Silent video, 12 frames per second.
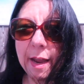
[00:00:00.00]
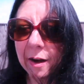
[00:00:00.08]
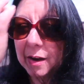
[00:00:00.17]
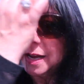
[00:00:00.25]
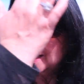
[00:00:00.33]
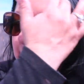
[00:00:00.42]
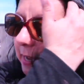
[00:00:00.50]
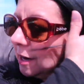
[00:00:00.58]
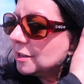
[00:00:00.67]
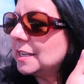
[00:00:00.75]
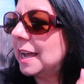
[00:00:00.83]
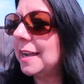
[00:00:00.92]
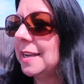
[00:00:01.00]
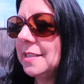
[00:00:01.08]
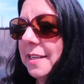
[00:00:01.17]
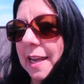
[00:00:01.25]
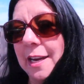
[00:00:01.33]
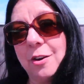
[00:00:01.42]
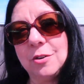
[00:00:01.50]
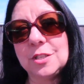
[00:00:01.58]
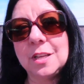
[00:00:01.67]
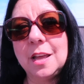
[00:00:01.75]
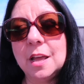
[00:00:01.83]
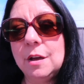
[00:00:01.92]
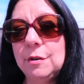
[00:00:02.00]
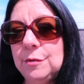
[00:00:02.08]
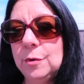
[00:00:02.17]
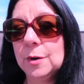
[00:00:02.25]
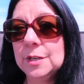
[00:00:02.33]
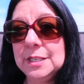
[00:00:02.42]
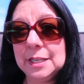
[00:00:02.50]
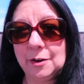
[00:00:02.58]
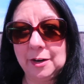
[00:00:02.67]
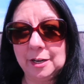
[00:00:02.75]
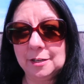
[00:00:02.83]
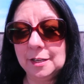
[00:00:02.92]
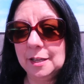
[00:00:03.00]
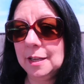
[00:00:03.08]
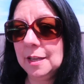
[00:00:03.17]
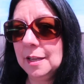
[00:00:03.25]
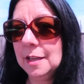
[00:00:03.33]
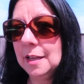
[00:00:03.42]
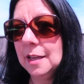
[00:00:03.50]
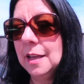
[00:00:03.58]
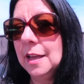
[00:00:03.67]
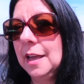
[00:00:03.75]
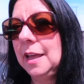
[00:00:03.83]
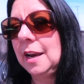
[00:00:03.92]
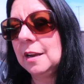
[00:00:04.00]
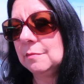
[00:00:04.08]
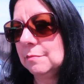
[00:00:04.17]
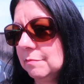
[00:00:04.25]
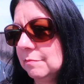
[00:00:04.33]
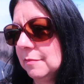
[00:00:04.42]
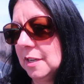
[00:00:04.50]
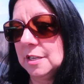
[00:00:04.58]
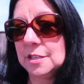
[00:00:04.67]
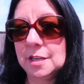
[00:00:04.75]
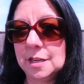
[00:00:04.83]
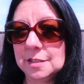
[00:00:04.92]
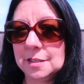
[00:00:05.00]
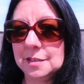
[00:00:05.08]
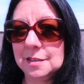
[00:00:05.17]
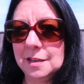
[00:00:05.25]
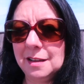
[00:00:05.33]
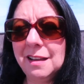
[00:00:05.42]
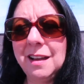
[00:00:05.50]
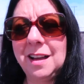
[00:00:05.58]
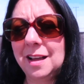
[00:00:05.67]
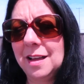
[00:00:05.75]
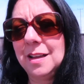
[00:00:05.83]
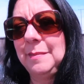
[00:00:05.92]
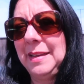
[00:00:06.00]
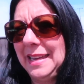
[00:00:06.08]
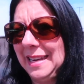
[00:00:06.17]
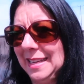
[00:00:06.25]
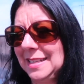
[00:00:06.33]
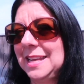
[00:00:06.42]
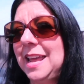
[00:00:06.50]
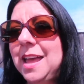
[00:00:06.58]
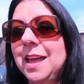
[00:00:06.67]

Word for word: air, airtight containers for cereal. And I, I just locked it. God, idiot.